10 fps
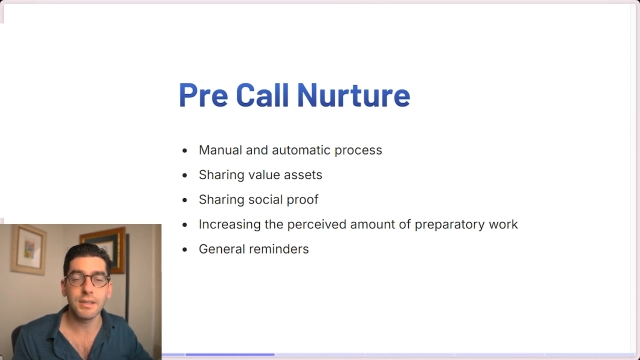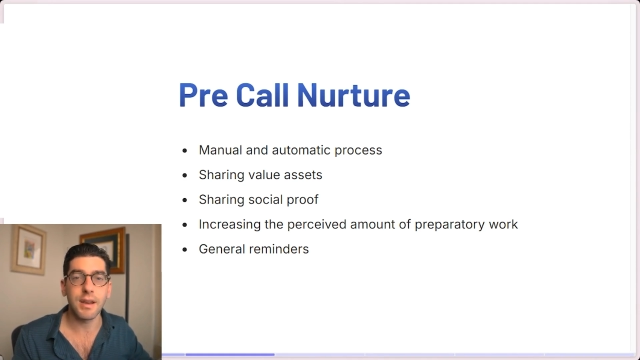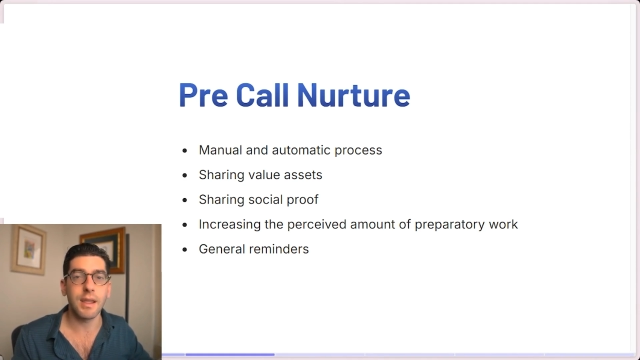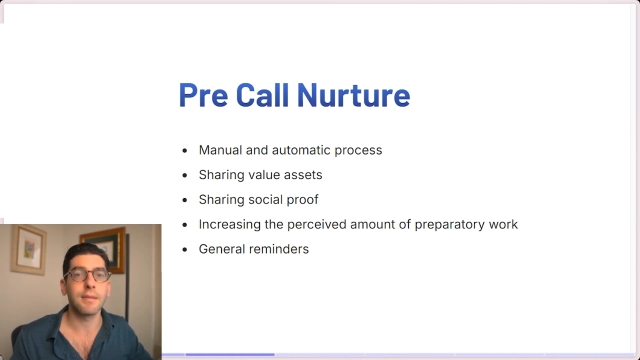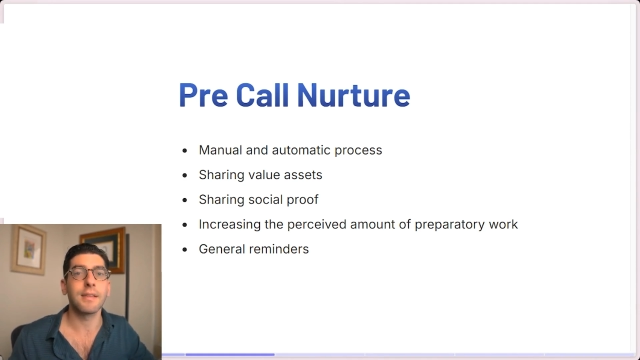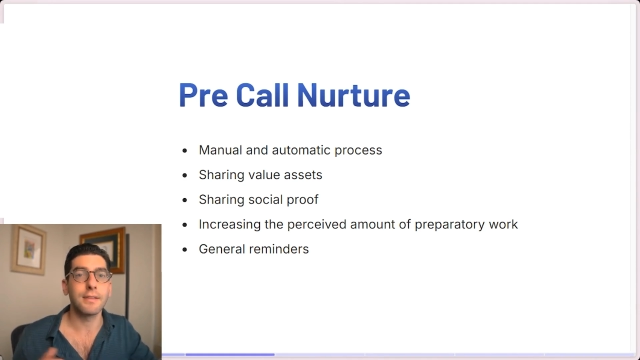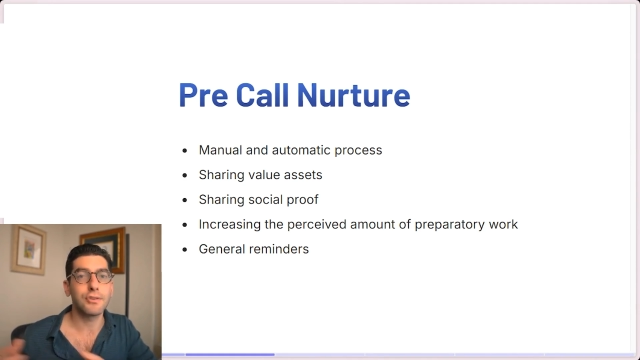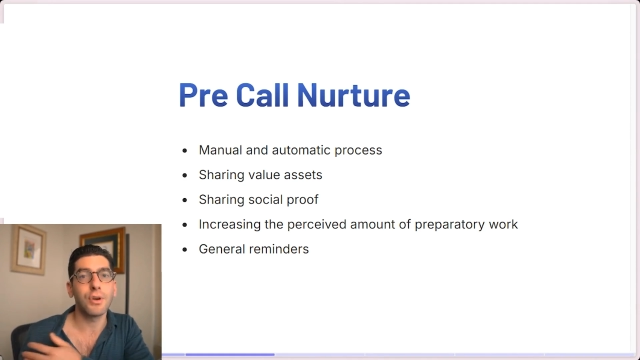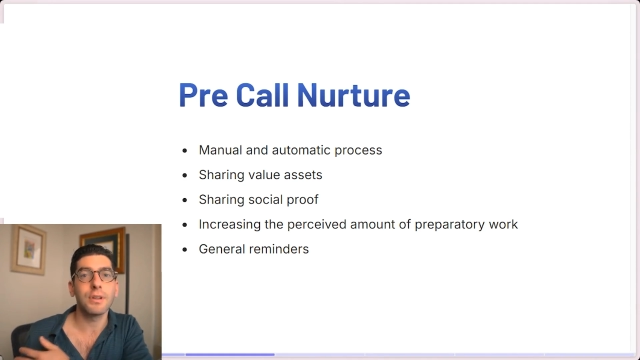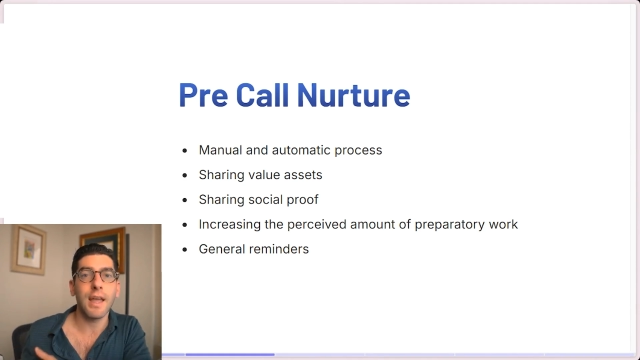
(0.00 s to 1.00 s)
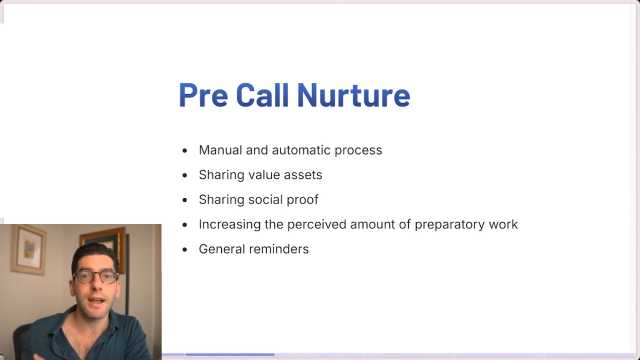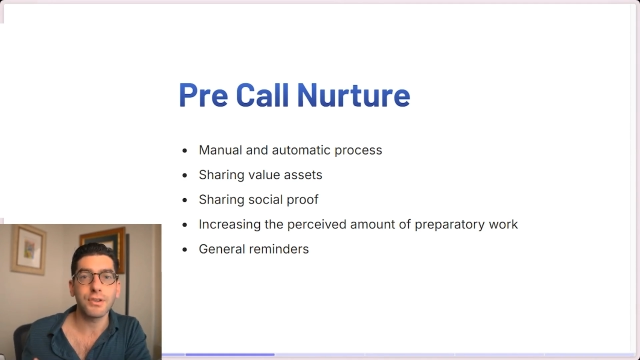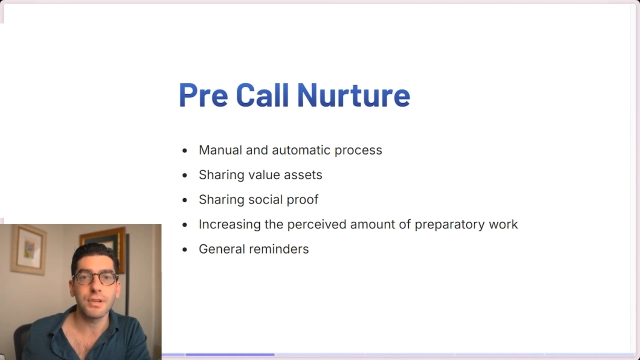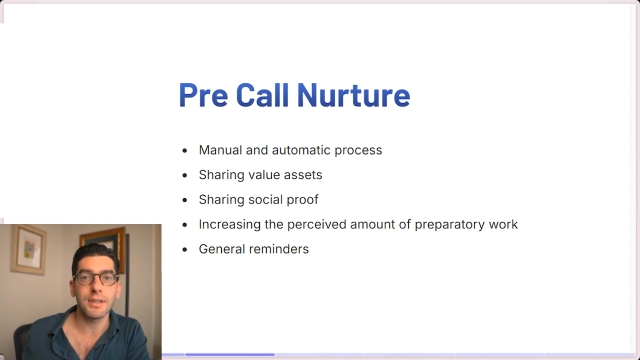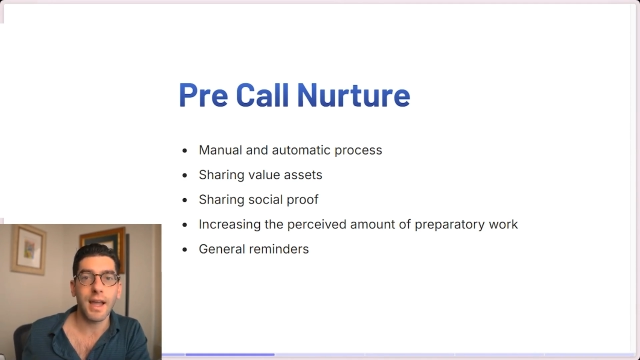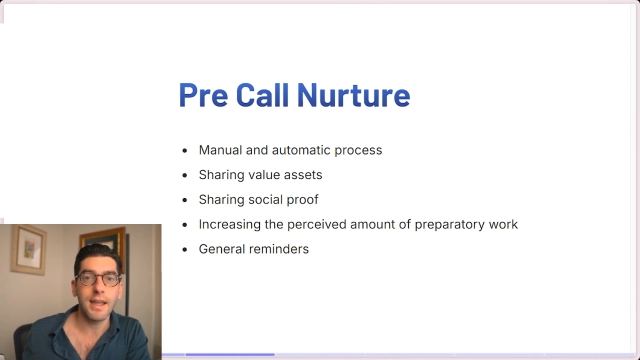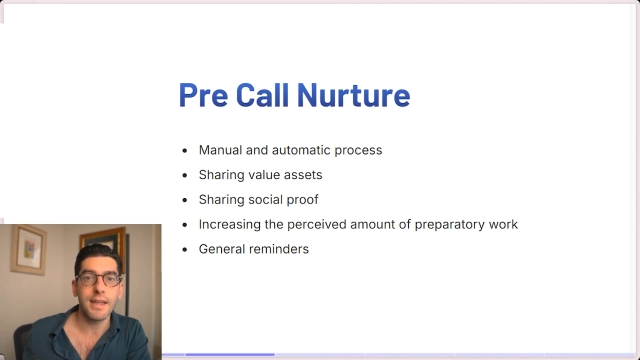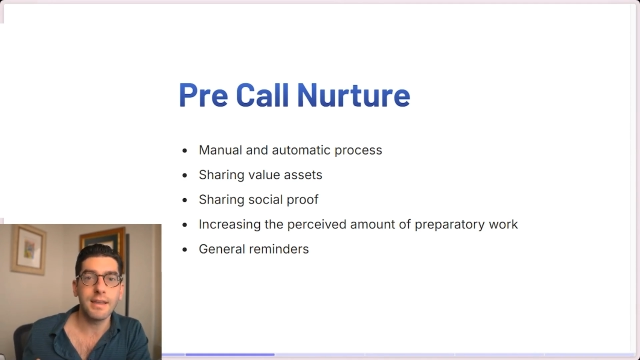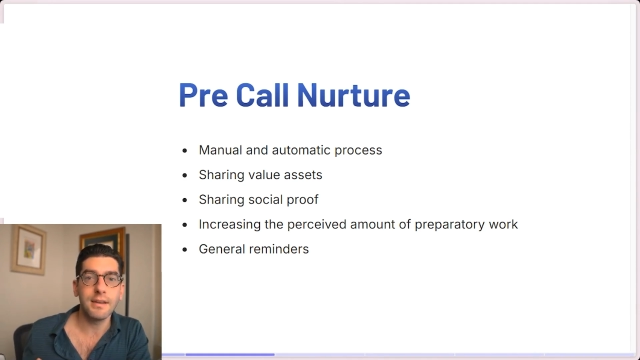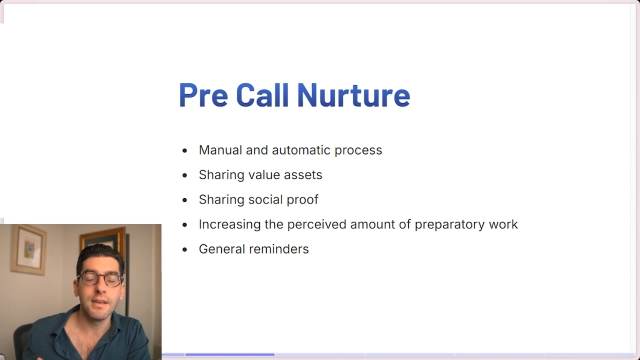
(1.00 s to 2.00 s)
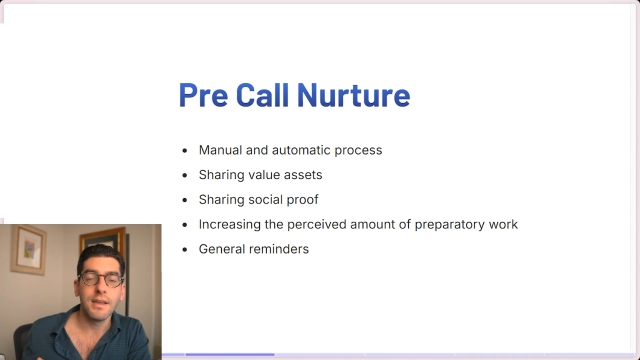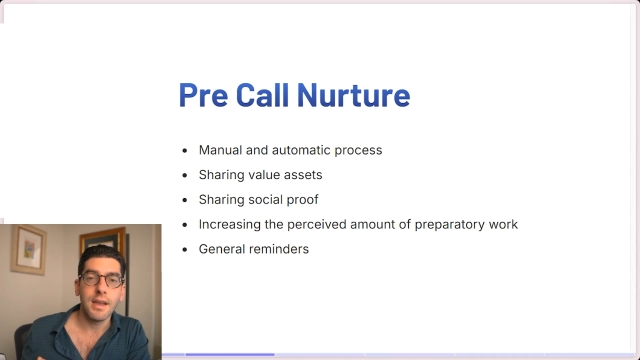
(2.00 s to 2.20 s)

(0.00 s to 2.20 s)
and I started to actually tie in